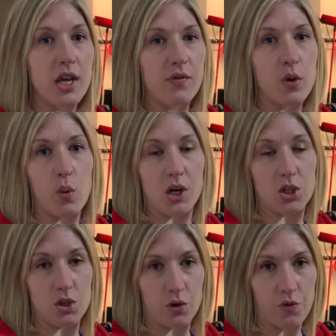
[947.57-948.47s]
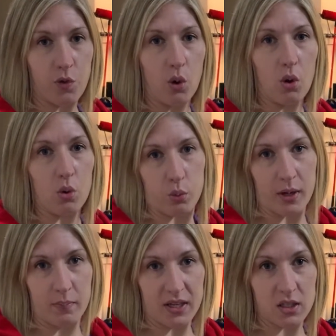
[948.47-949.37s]
if we want to do full
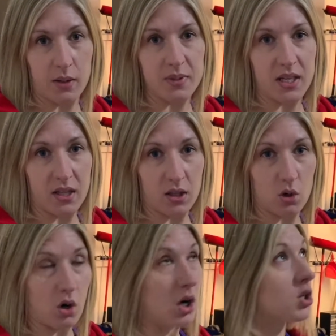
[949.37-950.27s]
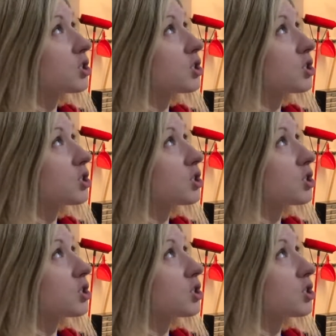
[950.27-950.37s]
ring muscle ups in the garage.